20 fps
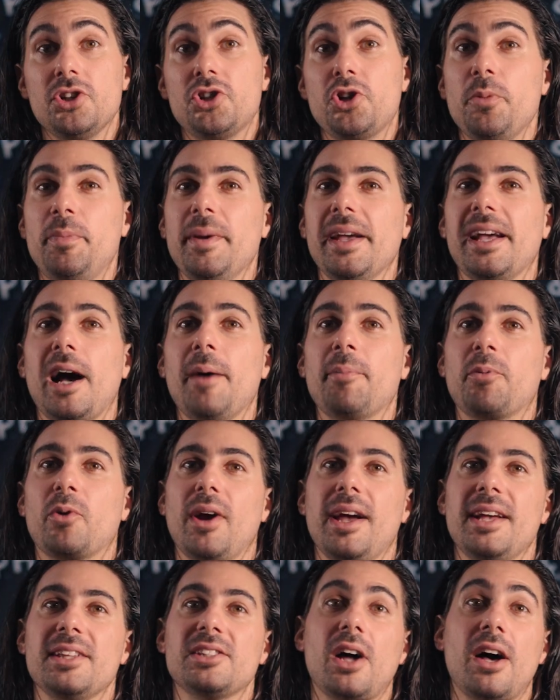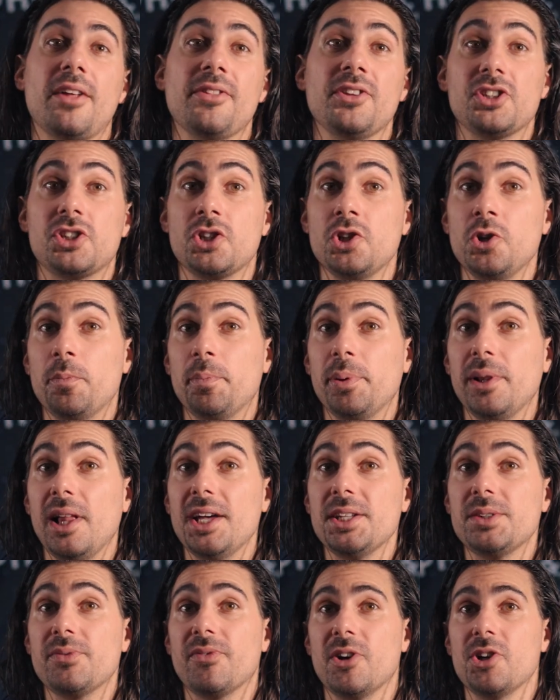Two big upgrades on this new
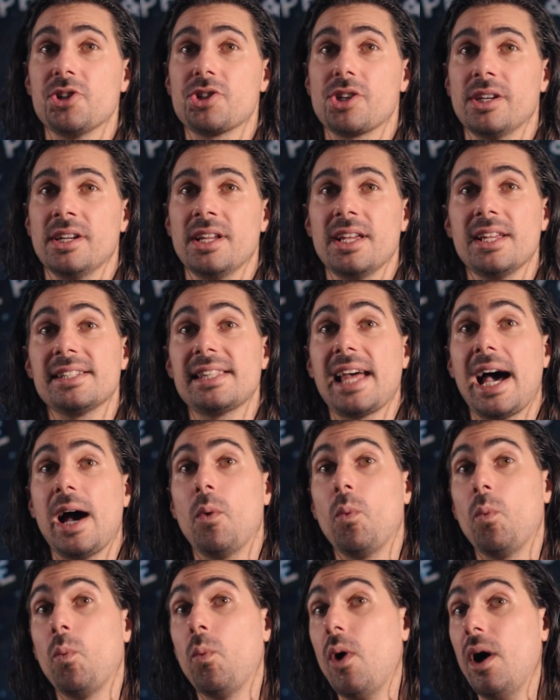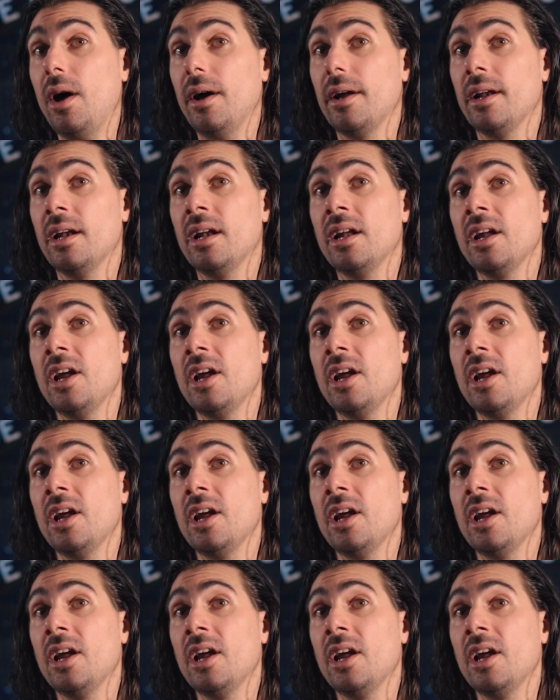Plus version is that one,